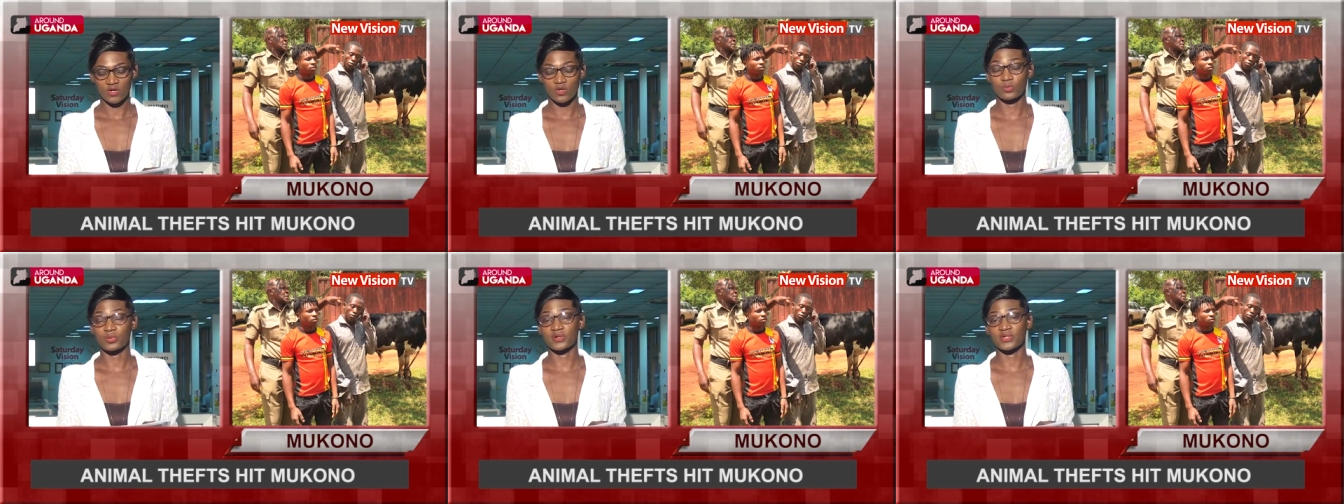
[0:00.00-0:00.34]

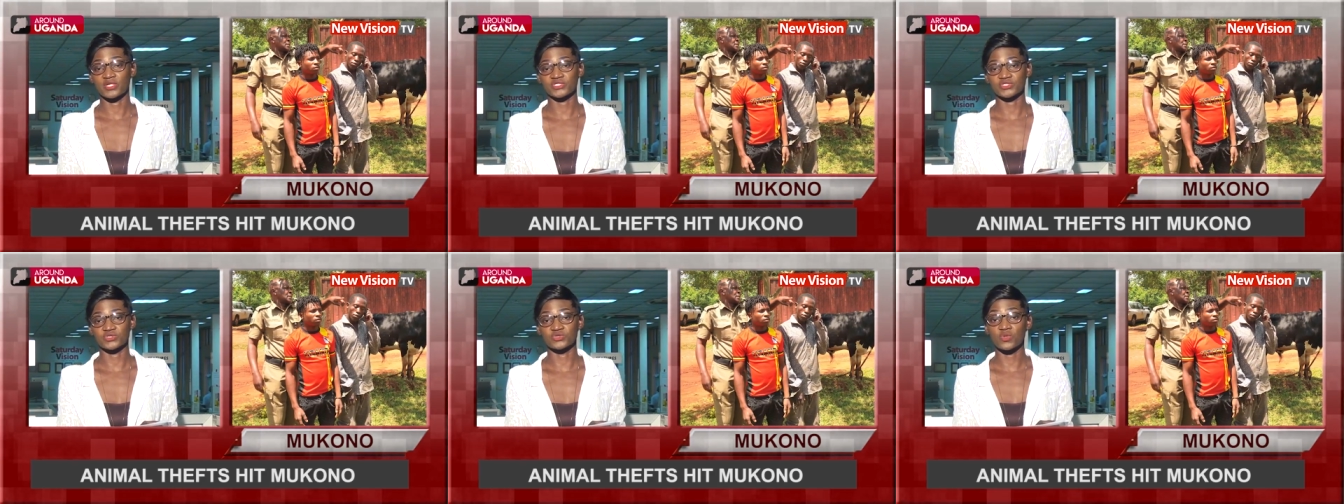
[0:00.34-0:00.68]

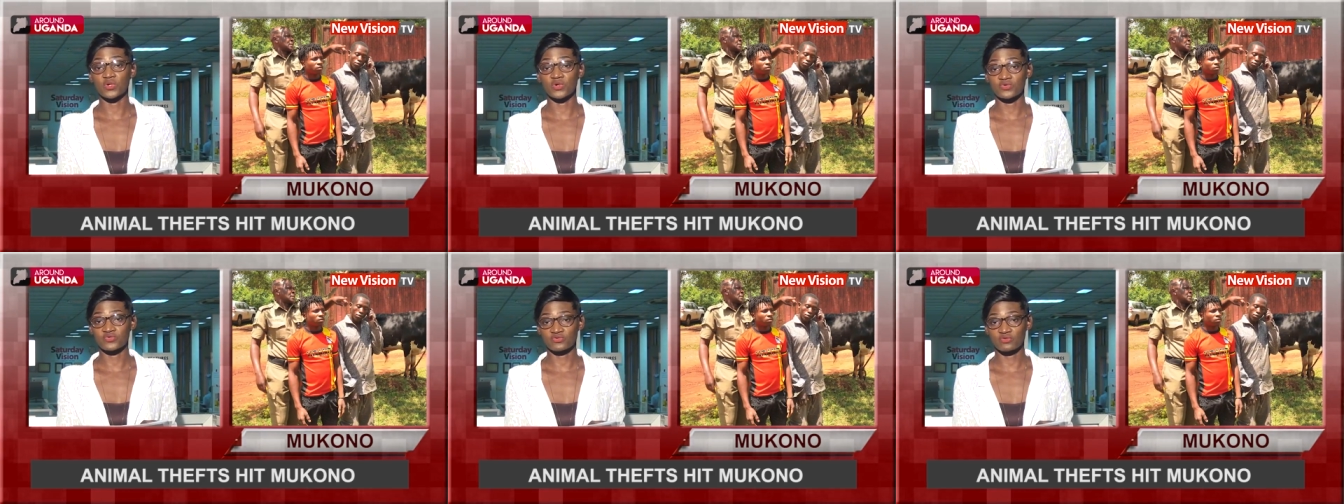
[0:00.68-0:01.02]

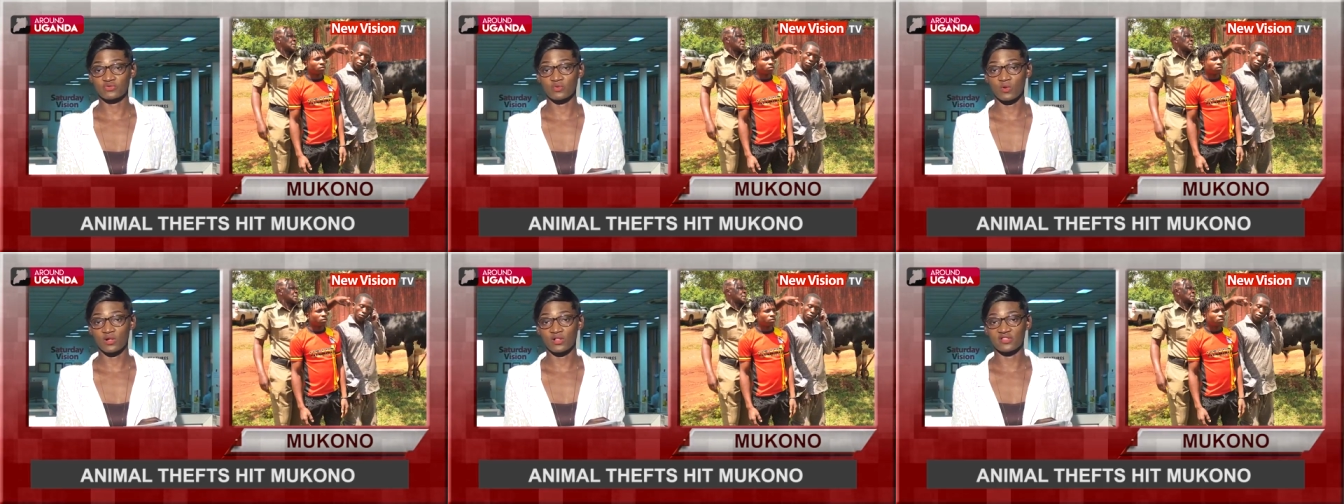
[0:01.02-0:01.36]
Operation
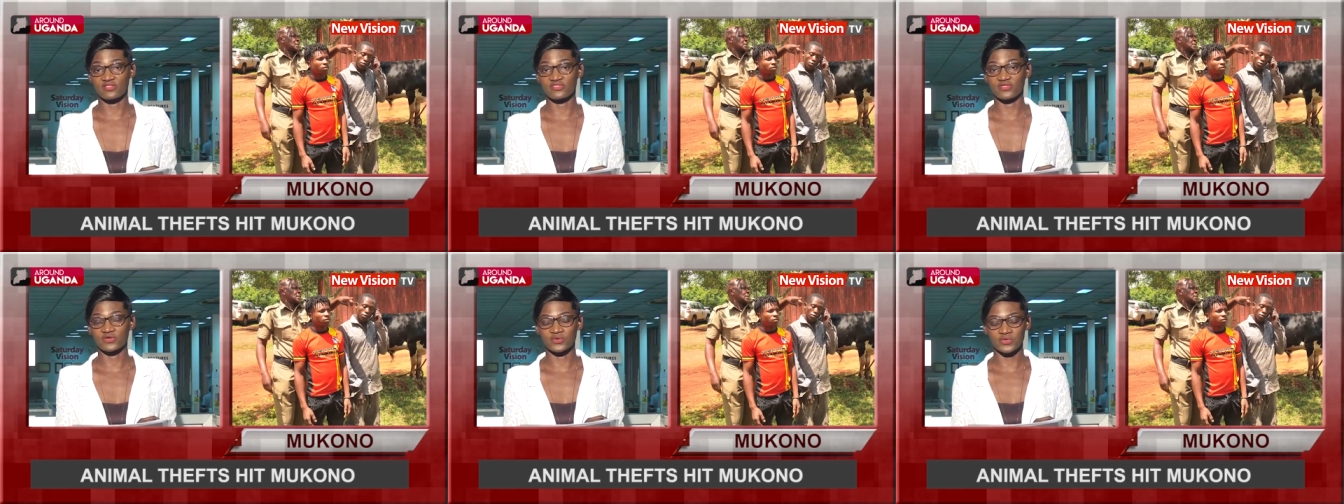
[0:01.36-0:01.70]

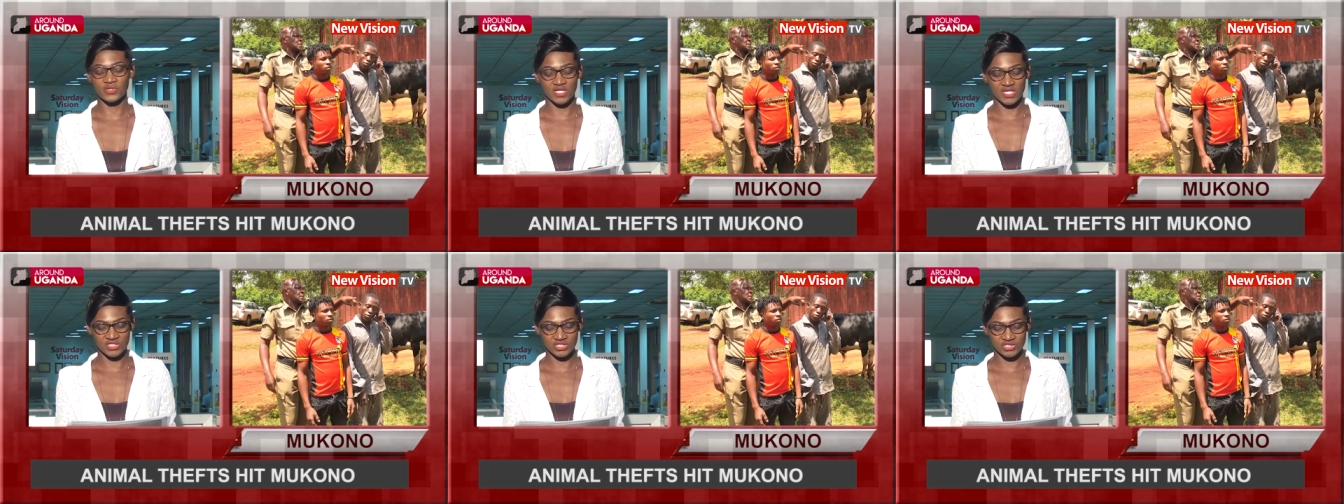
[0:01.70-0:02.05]
Wealth
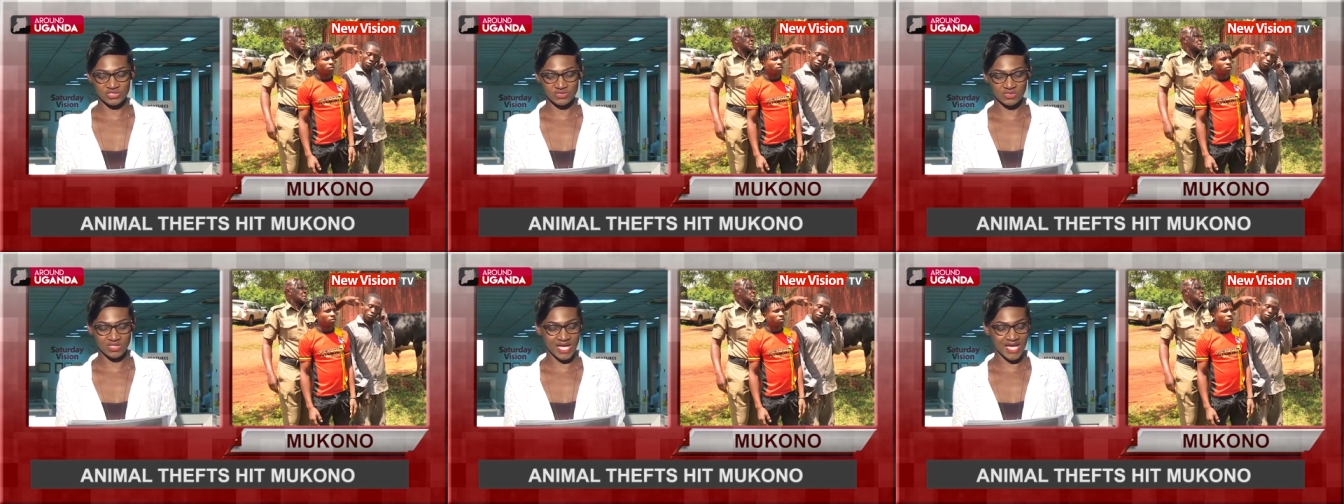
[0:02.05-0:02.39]

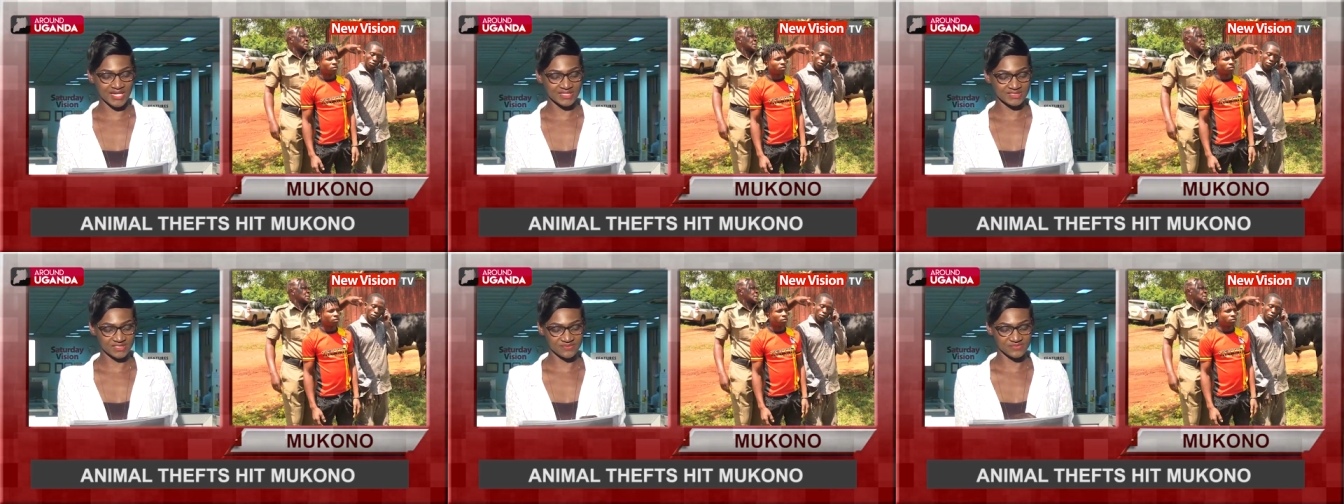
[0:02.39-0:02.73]
Creation
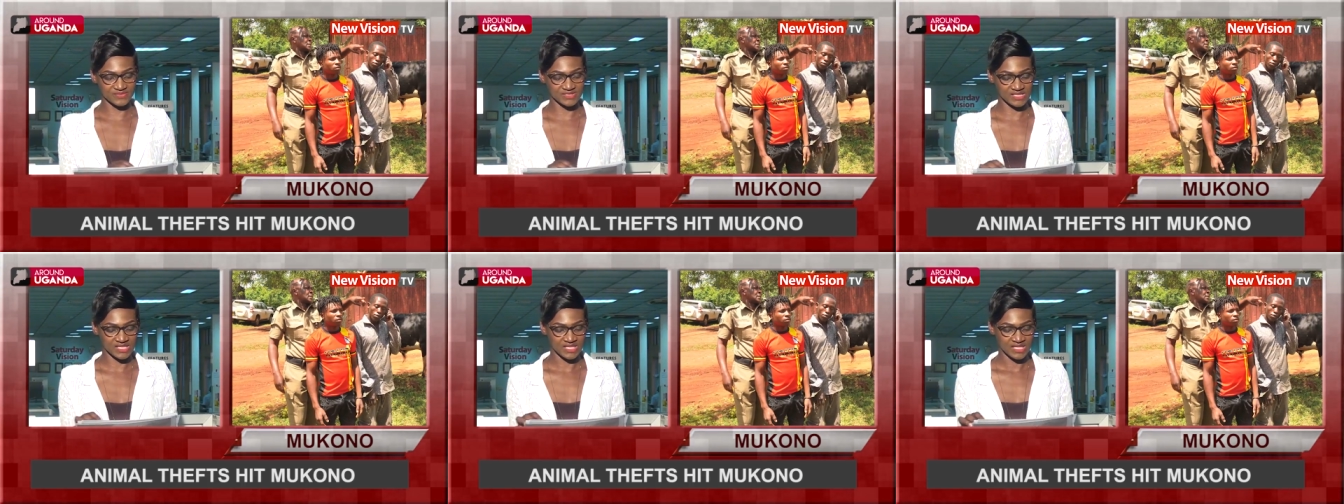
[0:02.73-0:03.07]

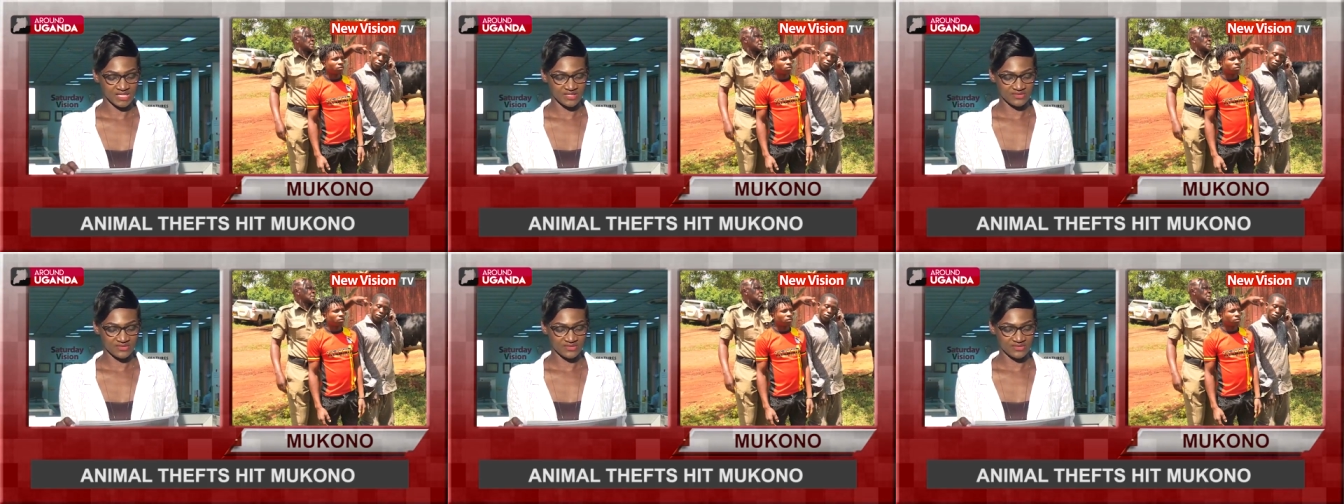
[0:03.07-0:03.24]
items.